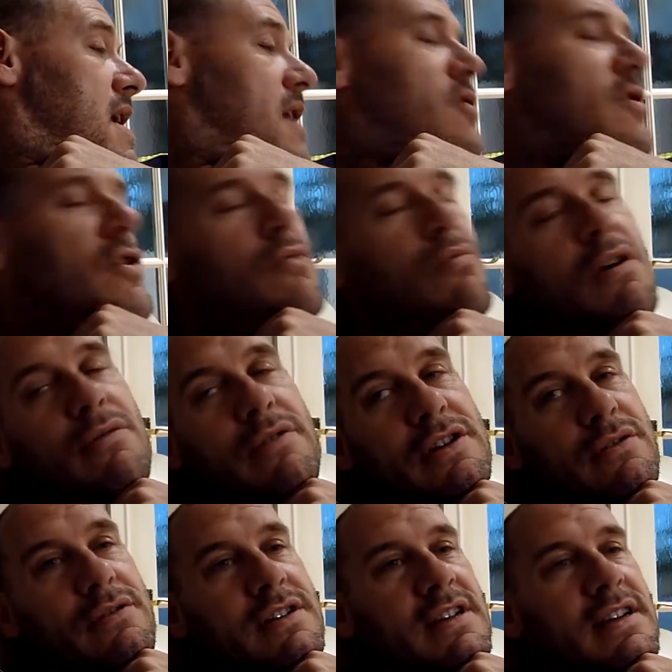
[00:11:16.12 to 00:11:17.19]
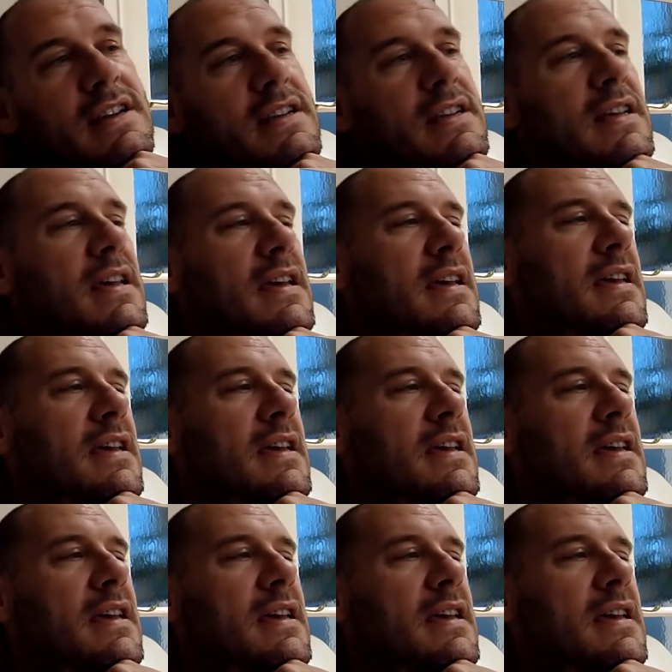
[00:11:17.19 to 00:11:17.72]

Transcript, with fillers: I don't know what we're doing tonight.